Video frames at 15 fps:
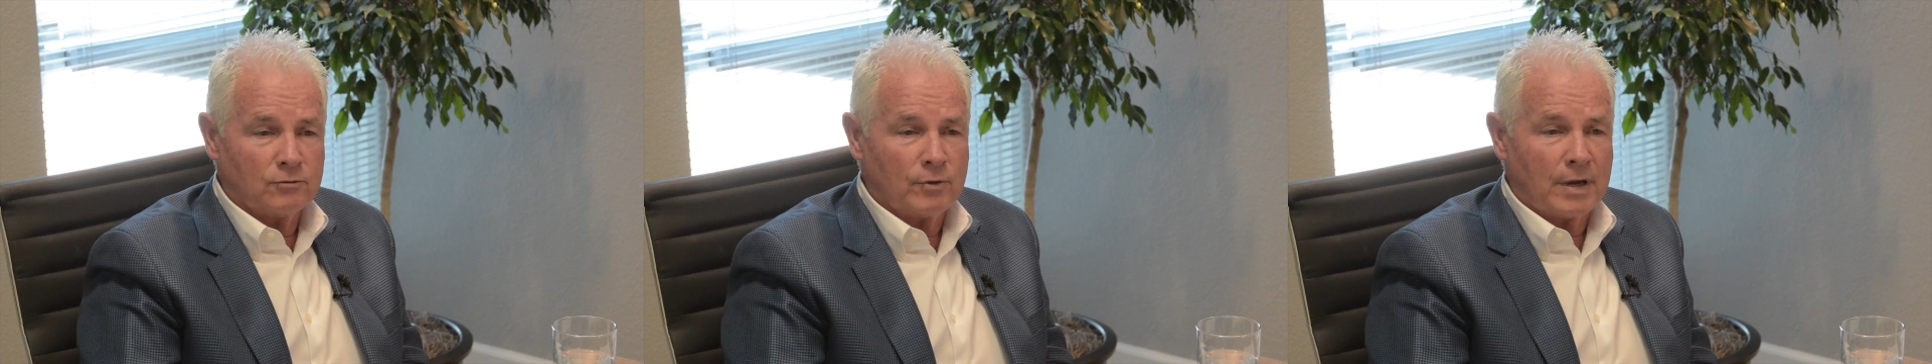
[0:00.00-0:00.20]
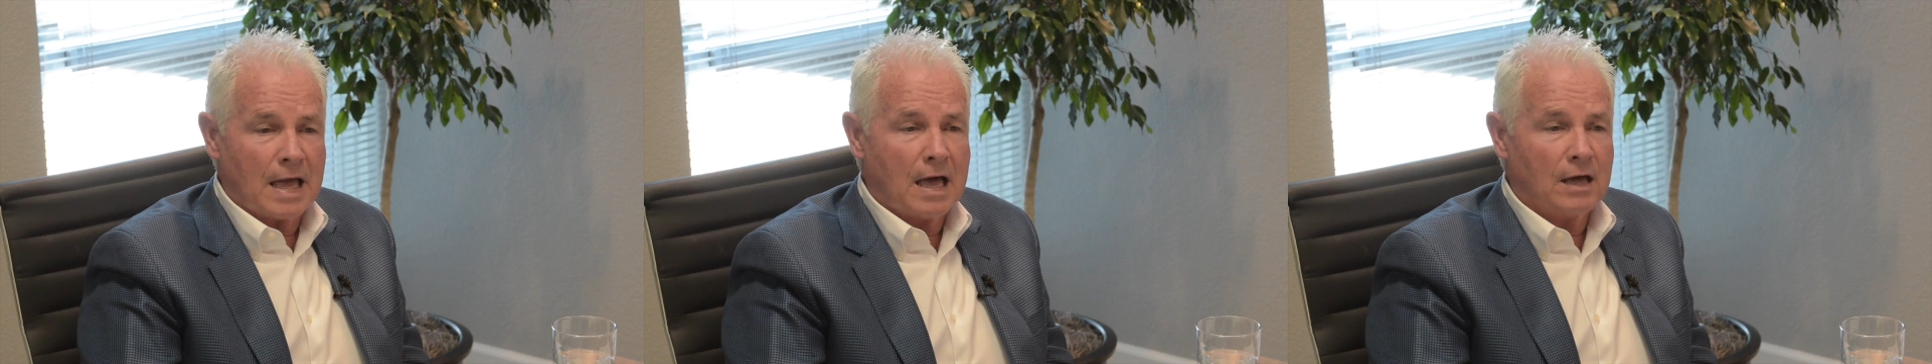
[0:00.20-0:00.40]
in
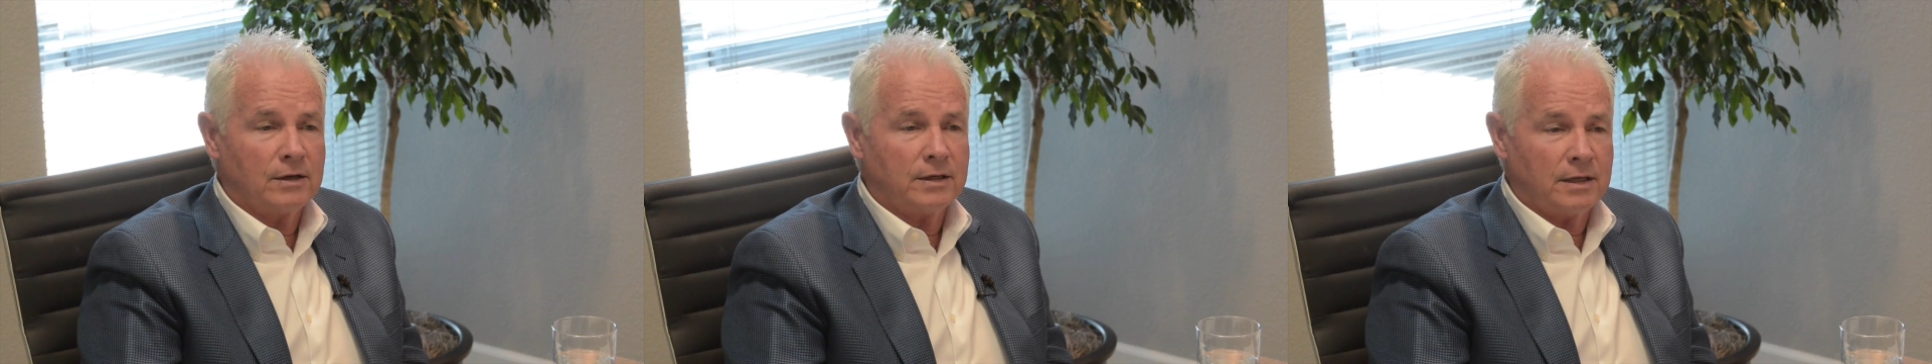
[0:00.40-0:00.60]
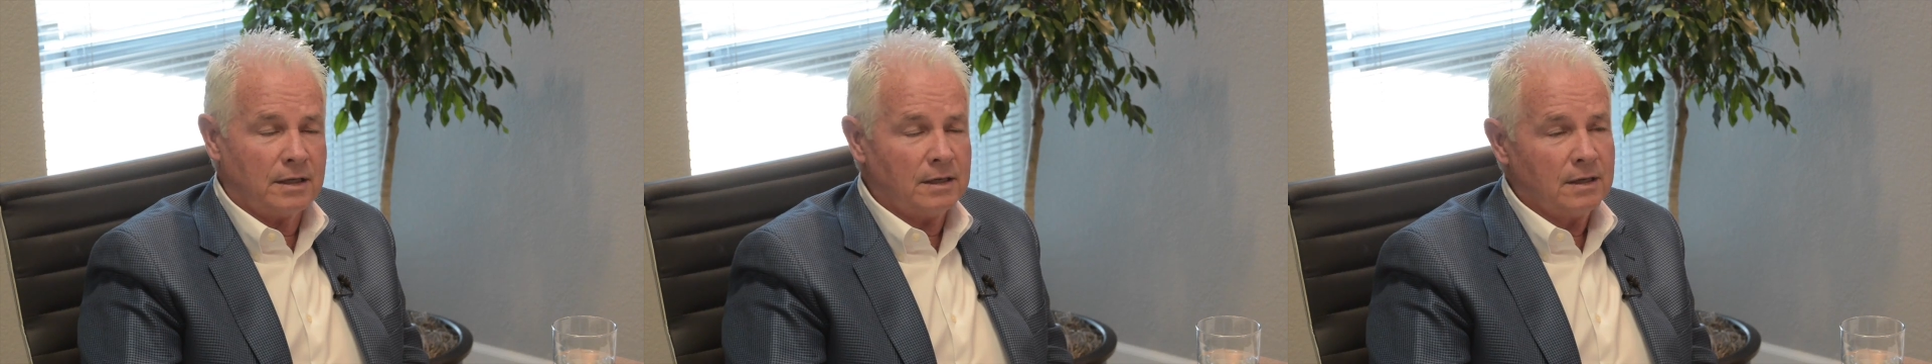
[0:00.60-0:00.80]

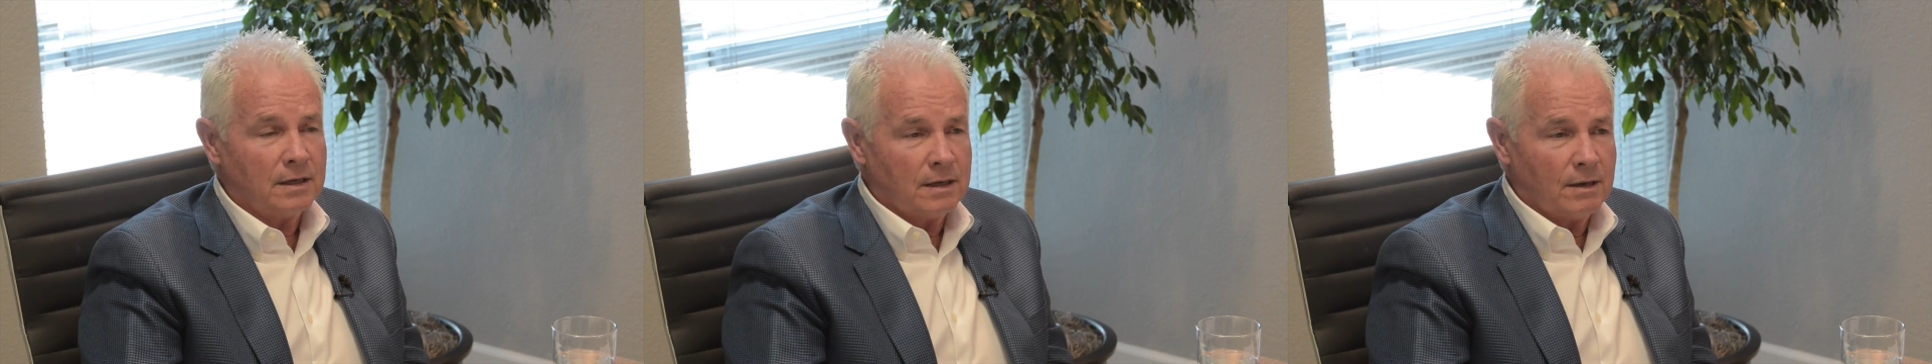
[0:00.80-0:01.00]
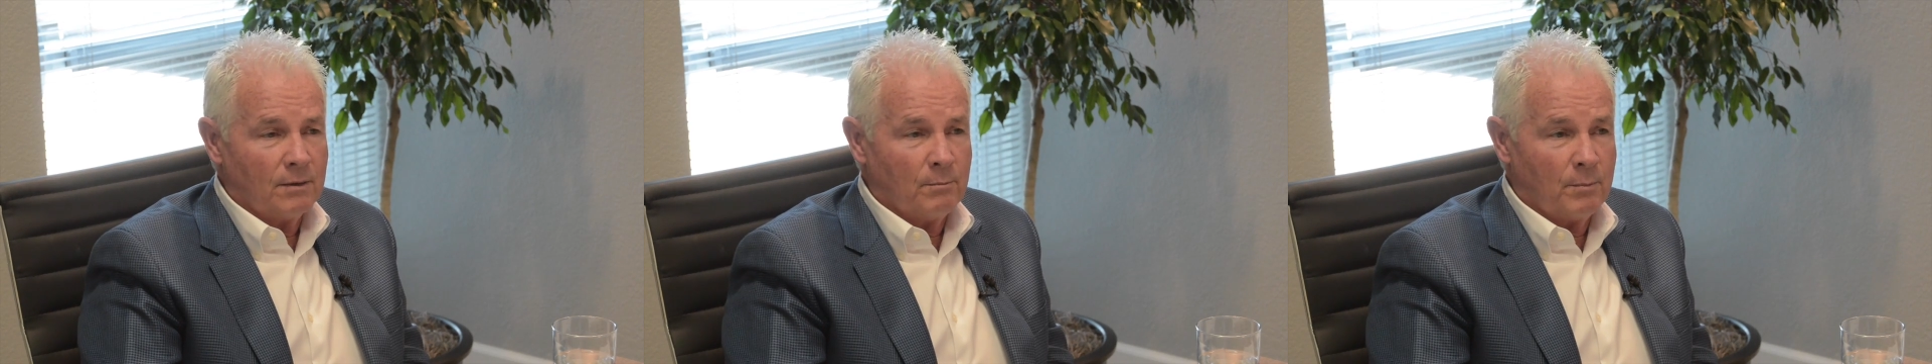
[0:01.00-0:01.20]
reality,
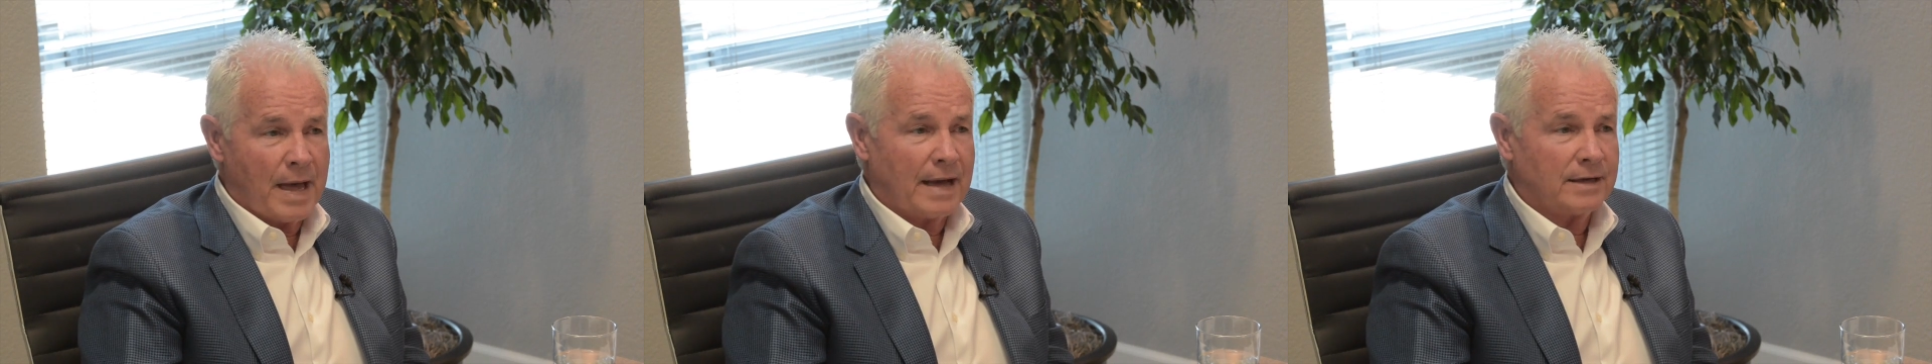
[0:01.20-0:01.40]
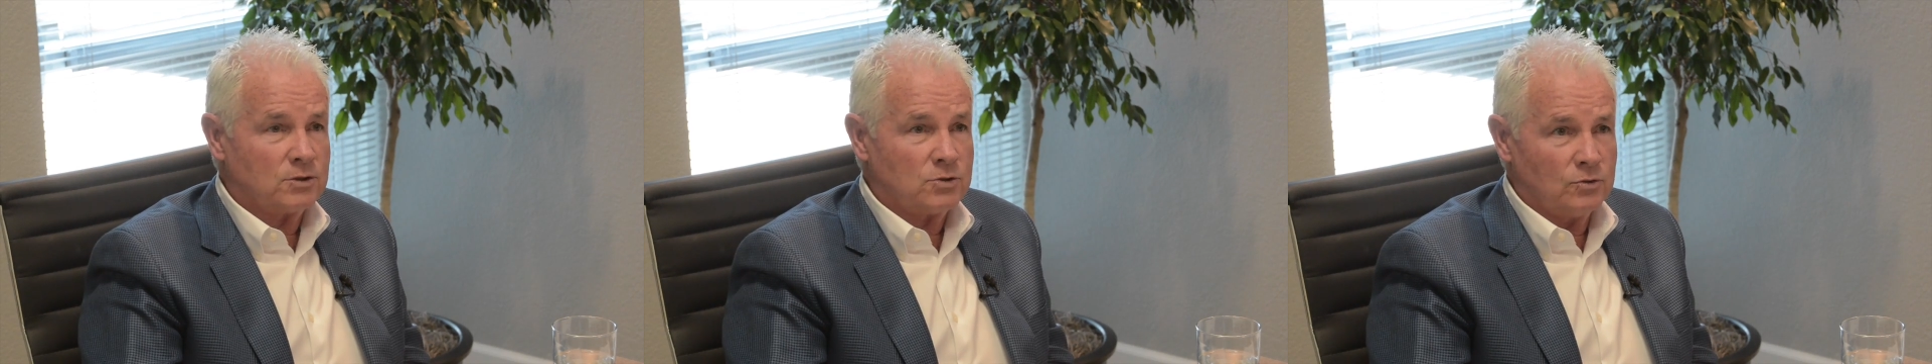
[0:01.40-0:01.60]

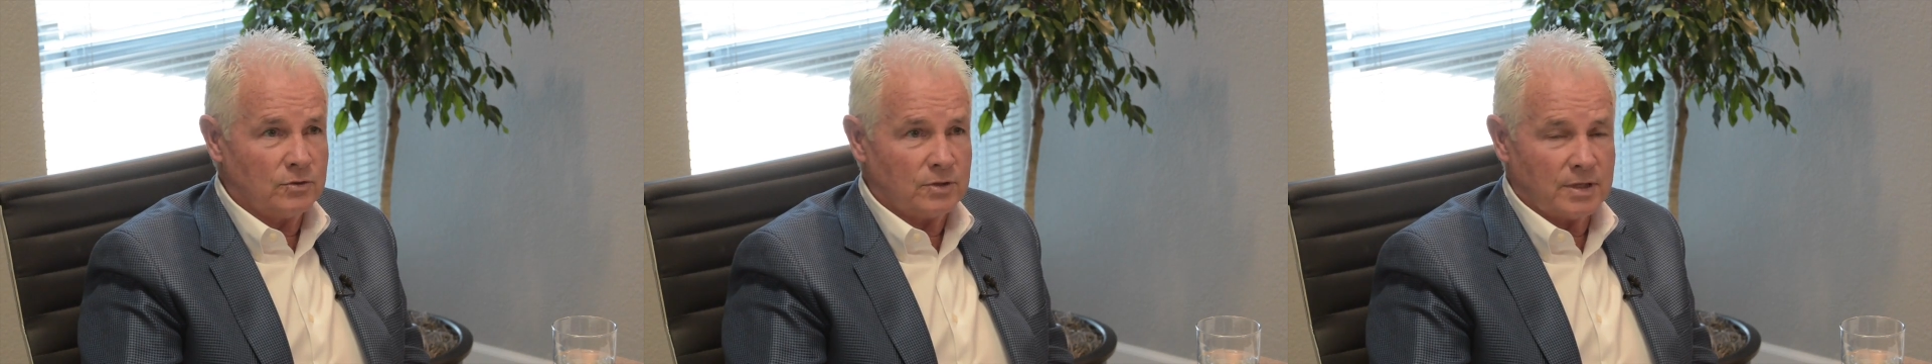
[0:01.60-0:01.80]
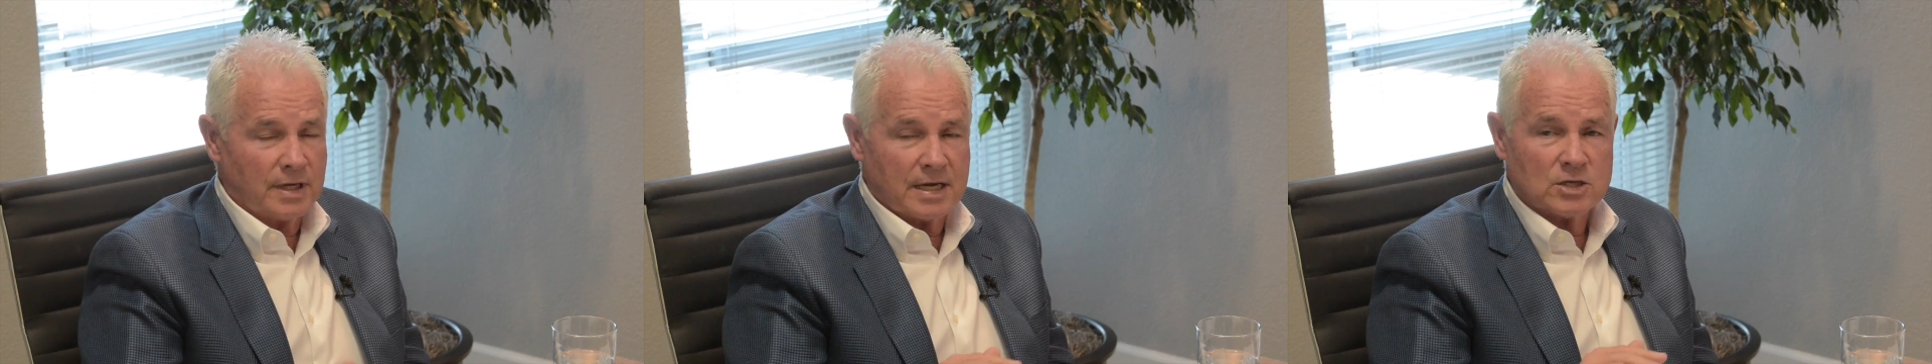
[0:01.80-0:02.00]
back to
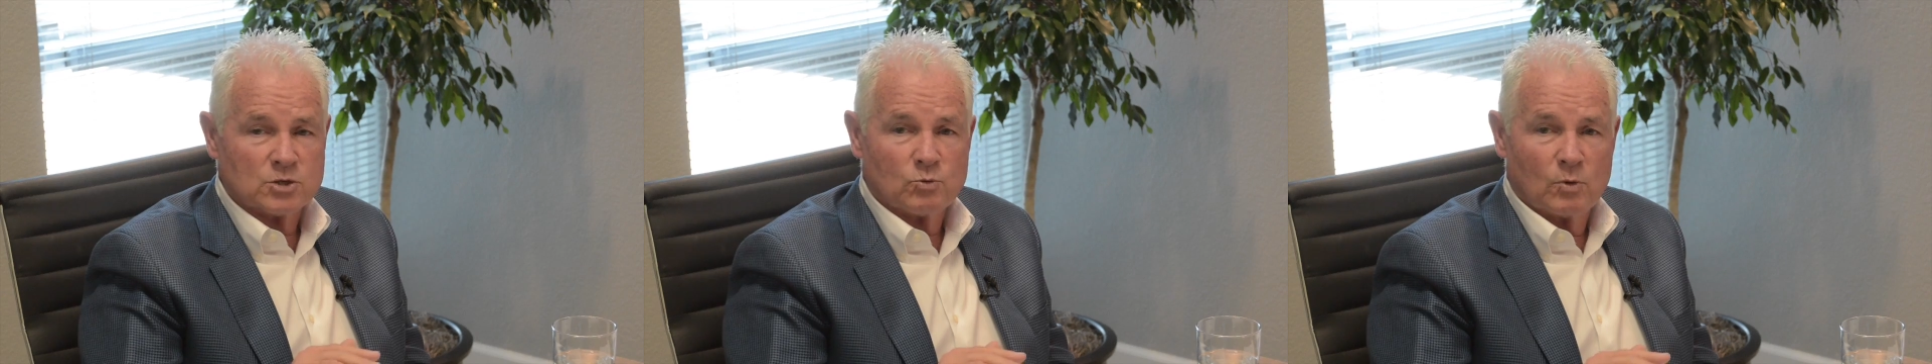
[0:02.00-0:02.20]
the days